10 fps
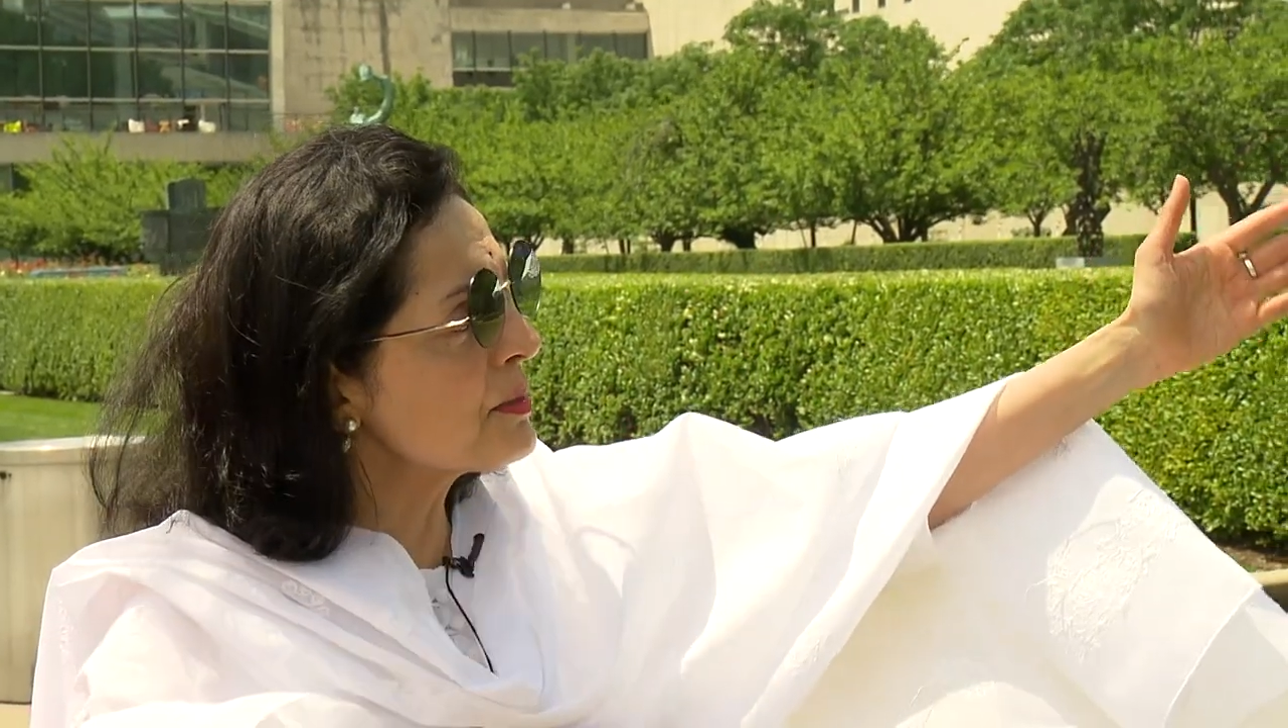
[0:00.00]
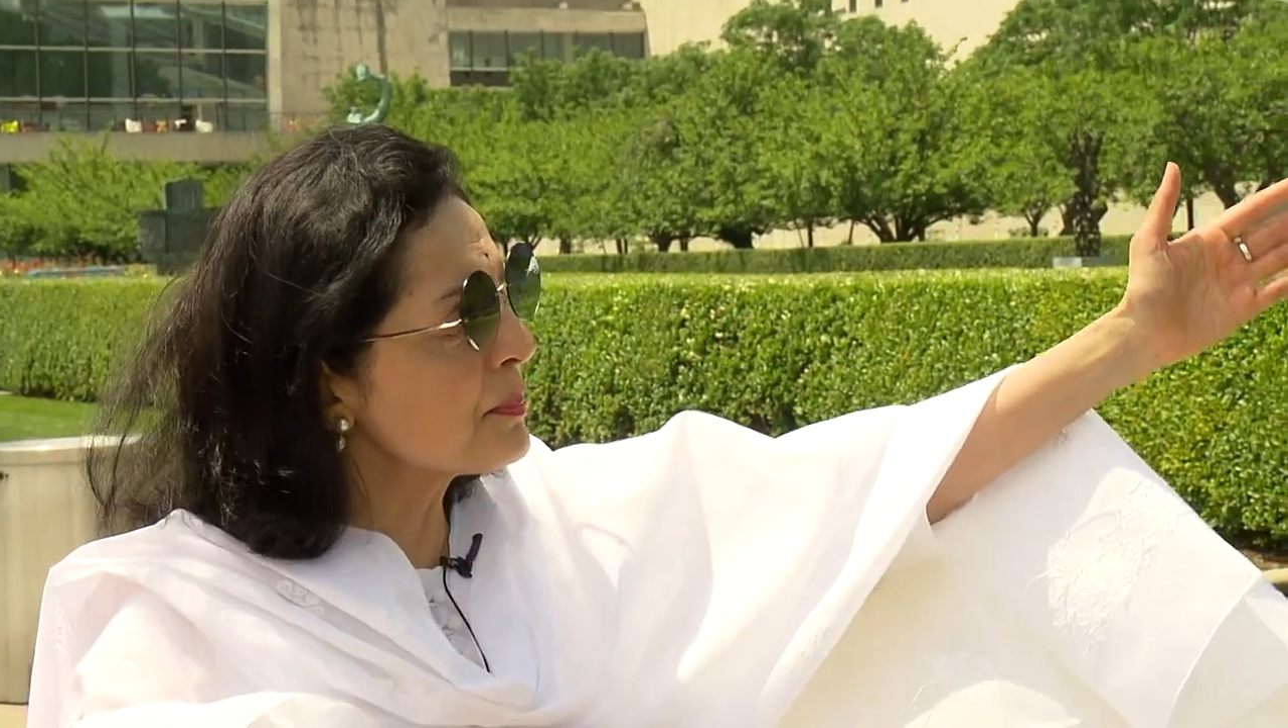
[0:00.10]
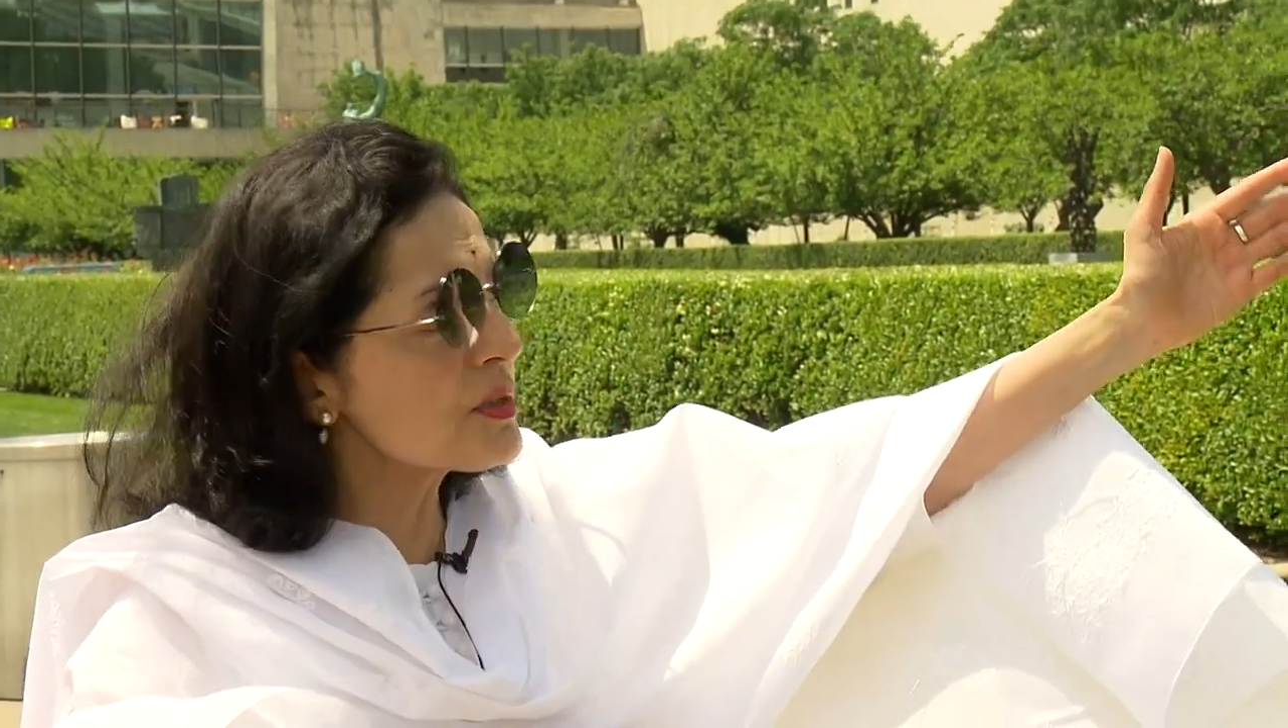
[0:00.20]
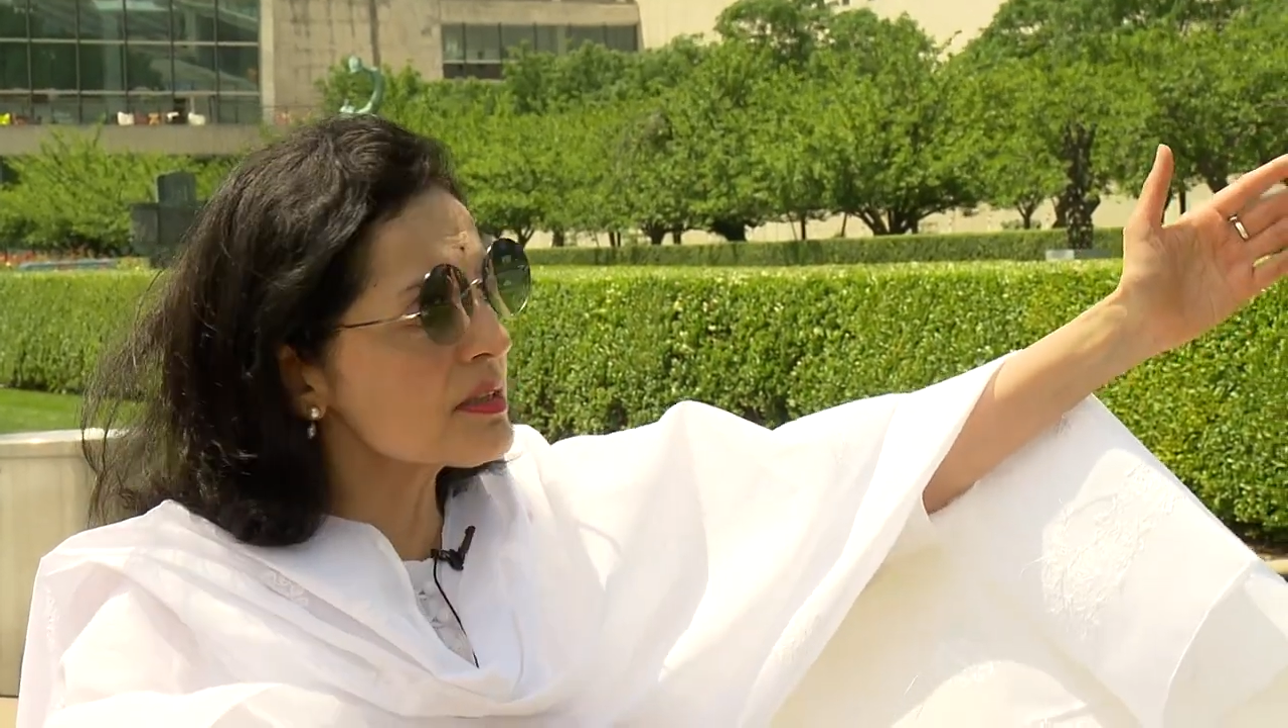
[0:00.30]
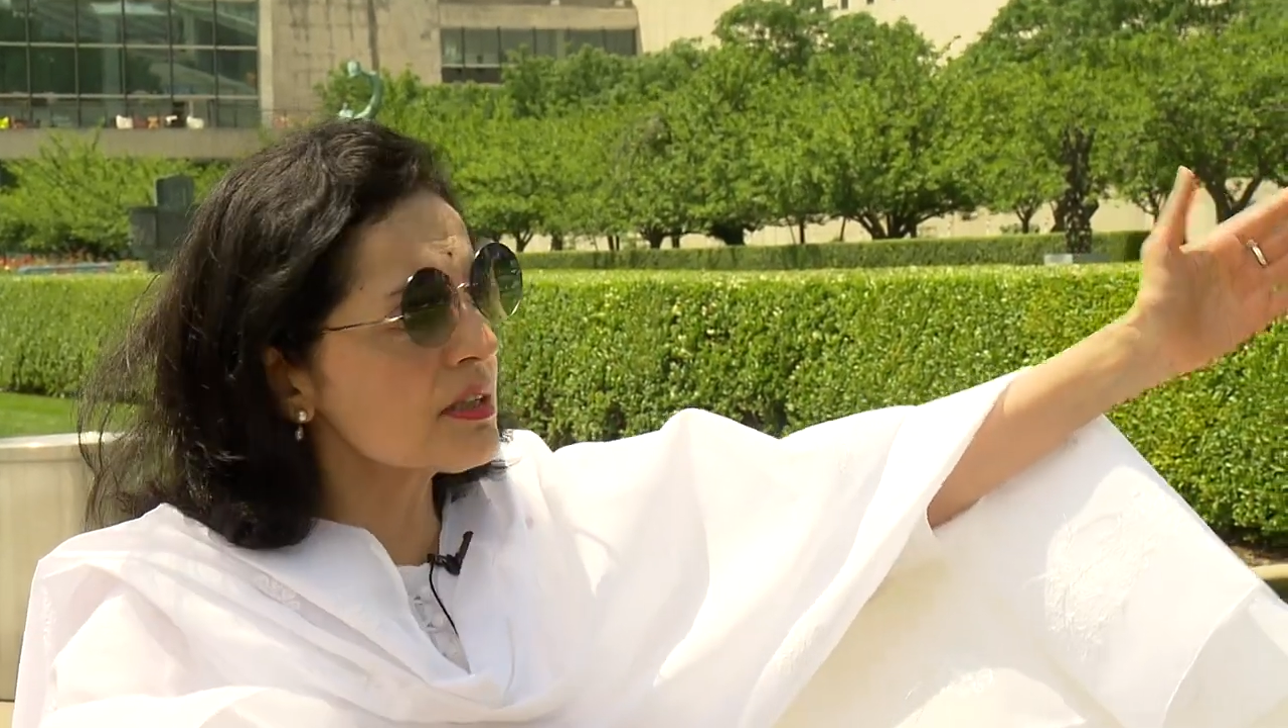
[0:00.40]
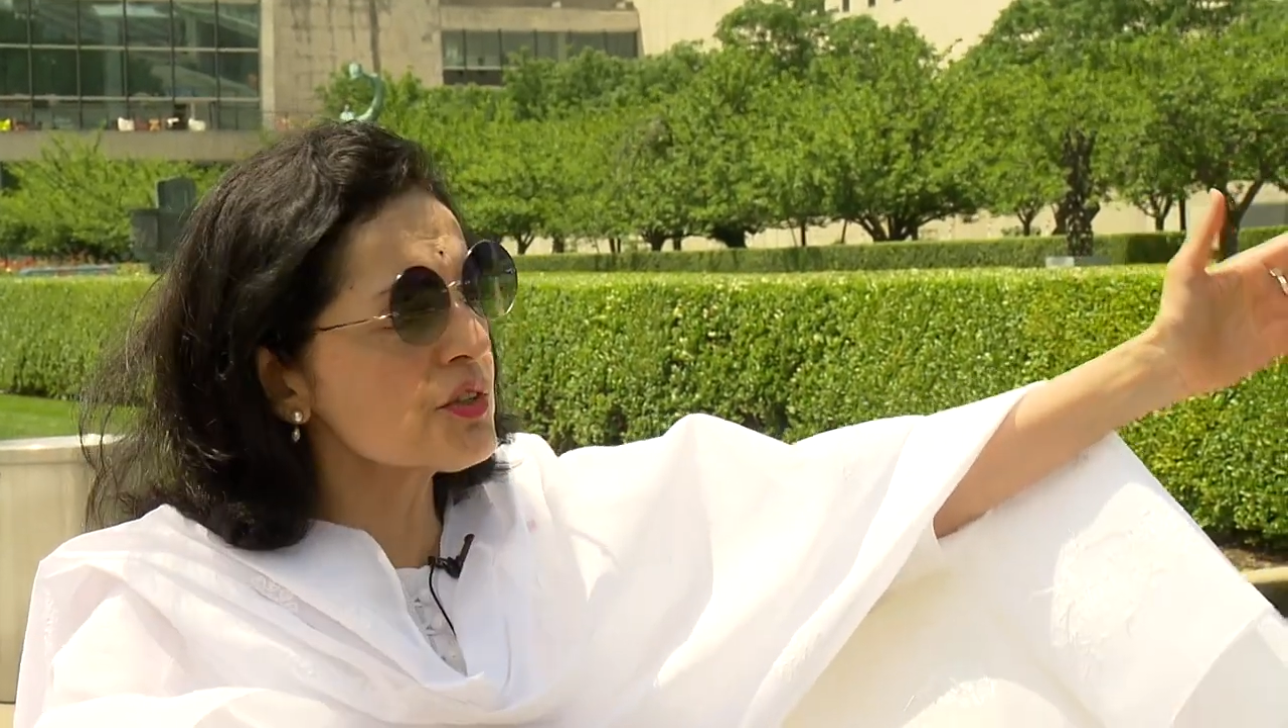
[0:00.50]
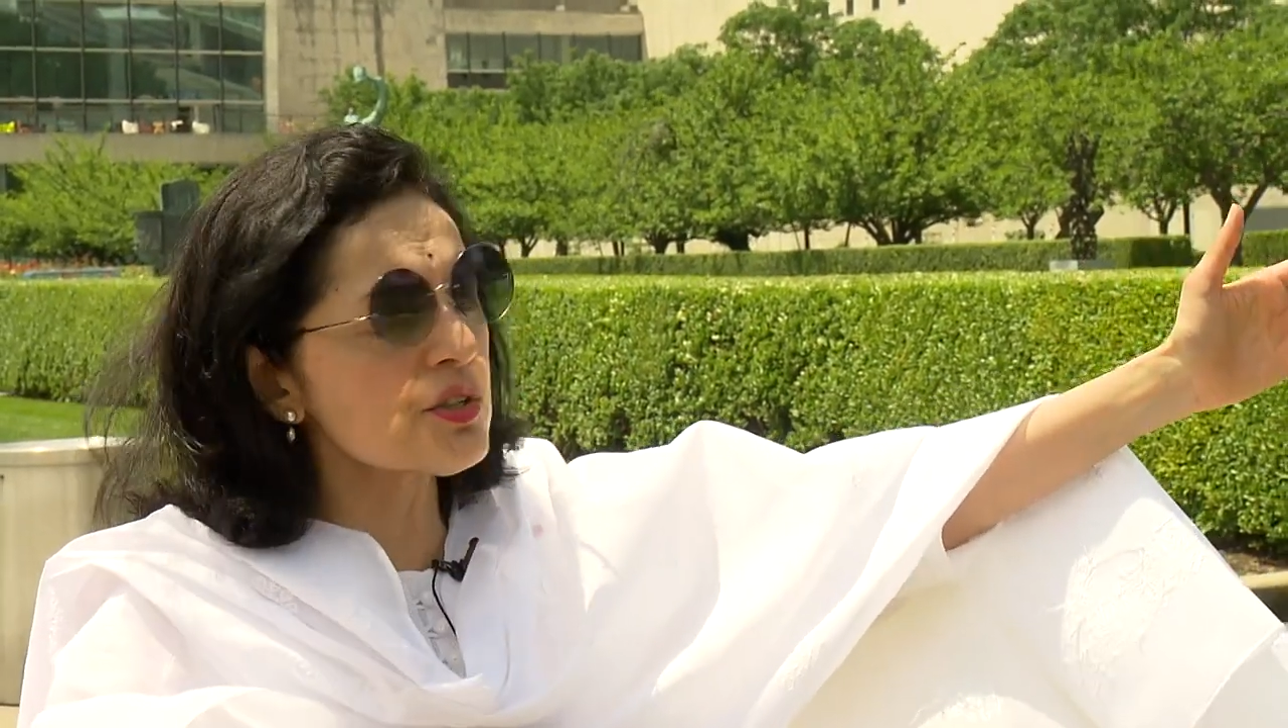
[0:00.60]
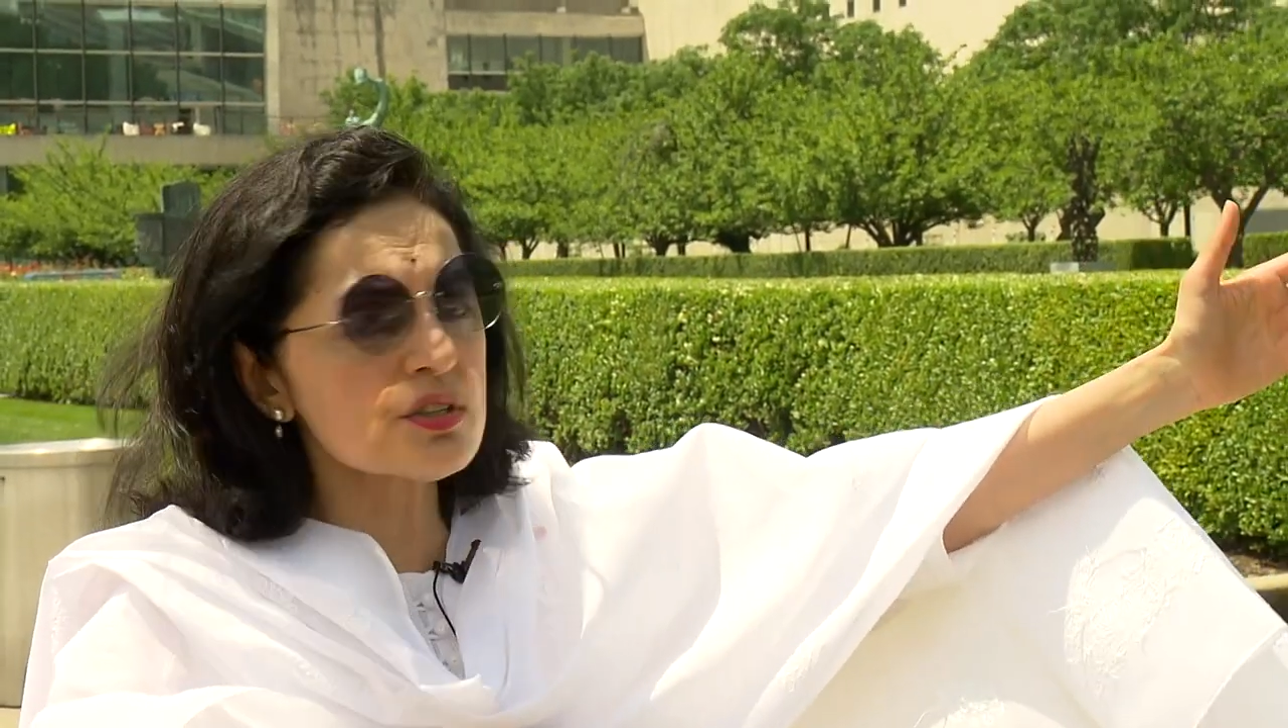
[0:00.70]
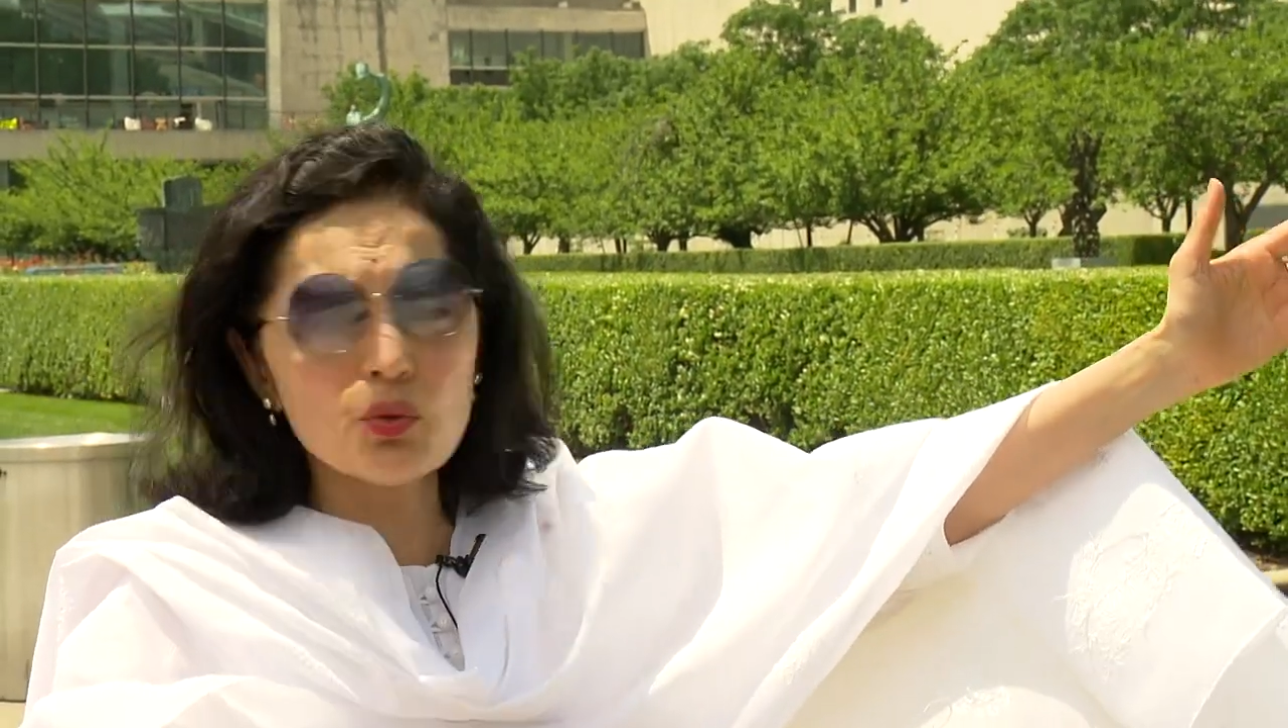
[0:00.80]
prestigious